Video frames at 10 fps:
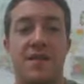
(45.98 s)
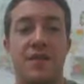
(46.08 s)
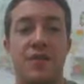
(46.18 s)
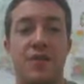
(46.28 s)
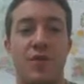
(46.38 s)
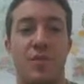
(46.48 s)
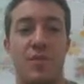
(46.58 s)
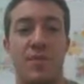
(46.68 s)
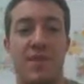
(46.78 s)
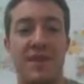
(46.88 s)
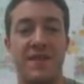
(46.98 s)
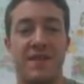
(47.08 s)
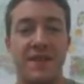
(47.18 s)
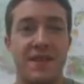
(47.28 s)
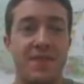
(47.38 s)
So
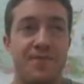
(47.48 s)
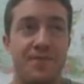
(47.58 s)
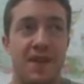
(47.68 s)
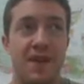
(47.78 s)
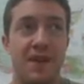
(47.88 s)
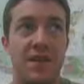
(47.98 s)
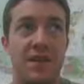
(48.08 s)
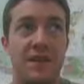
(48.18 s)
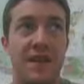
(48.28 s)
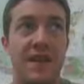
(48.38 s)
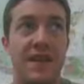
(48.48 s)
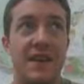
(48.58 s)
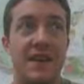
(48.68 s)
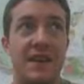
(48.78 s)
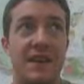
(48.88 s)
basically,
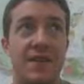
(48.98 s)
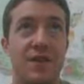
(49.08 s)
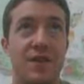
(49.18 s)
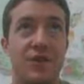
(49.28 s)
they